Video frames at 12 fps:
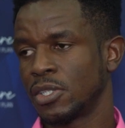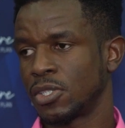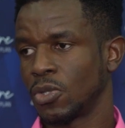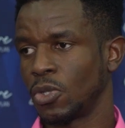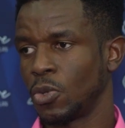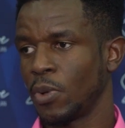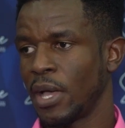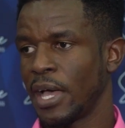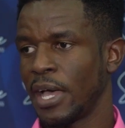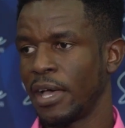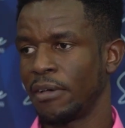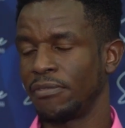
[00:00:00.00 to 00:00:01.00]
So you
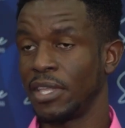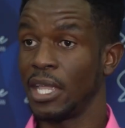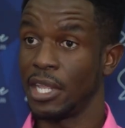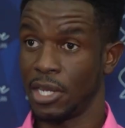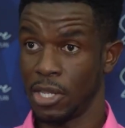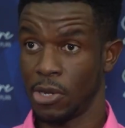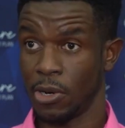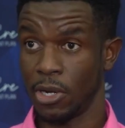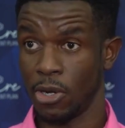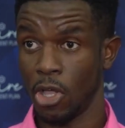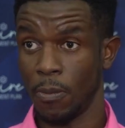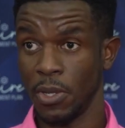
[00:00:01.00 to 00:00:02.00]
have the 18-year
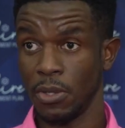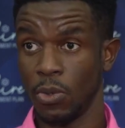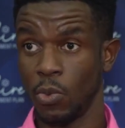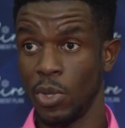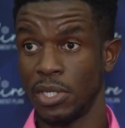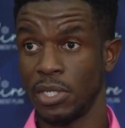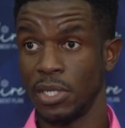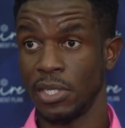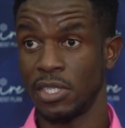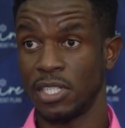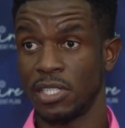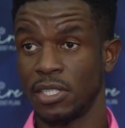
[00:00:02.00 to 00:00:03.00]
endowment, which
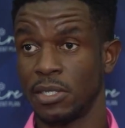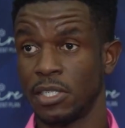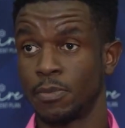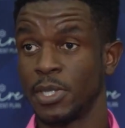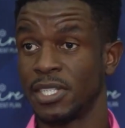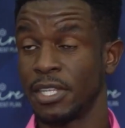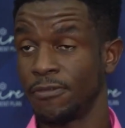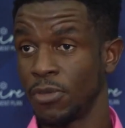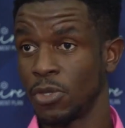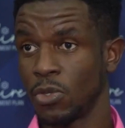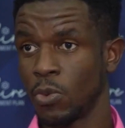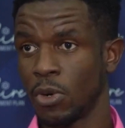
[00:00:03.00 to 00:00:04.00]
is
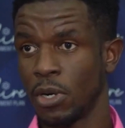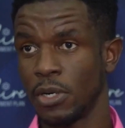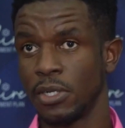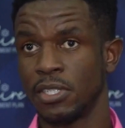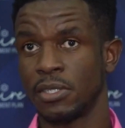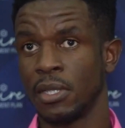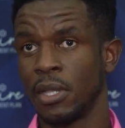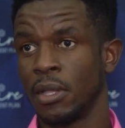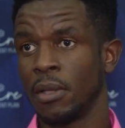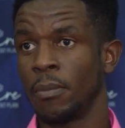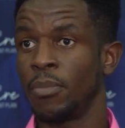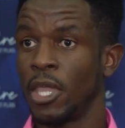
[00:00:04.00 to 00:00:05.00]
specific towards
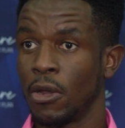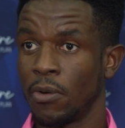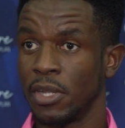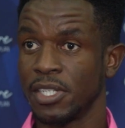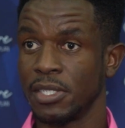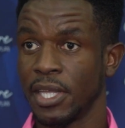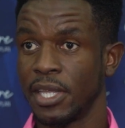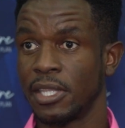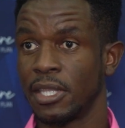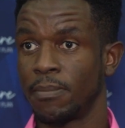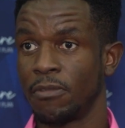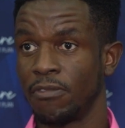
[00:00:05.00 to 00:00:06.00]
parents
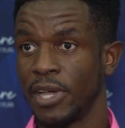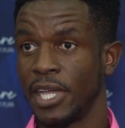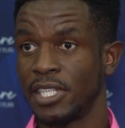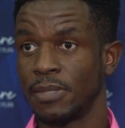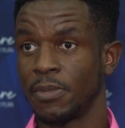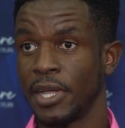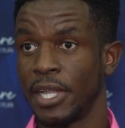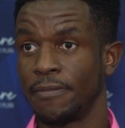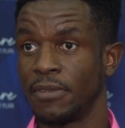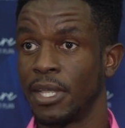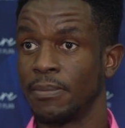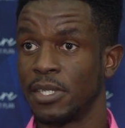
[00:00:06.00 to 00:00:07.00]
looking to provide some kind
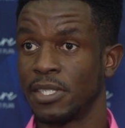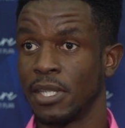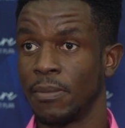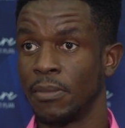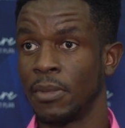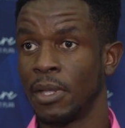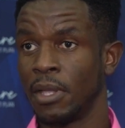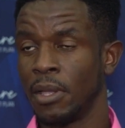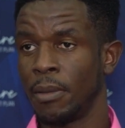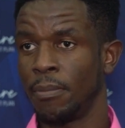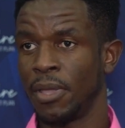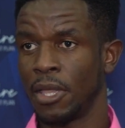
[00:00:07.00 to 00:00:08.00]
of lump sum
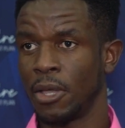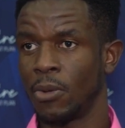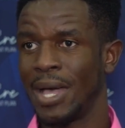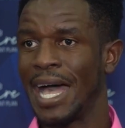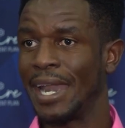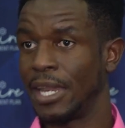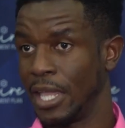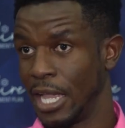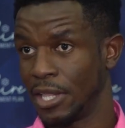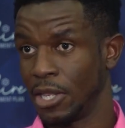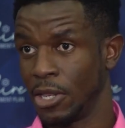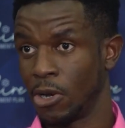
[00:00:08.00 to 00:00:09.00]
payout at the
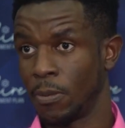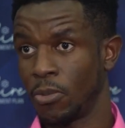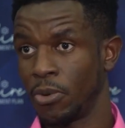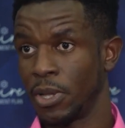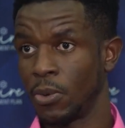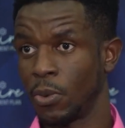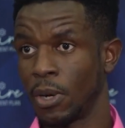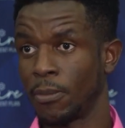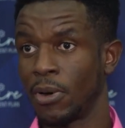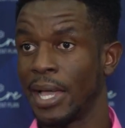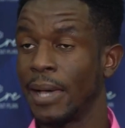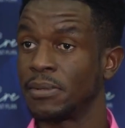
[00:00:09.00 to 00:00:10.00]
18-year point where
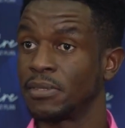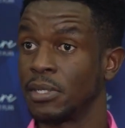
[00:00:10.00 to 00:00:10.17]
perhaps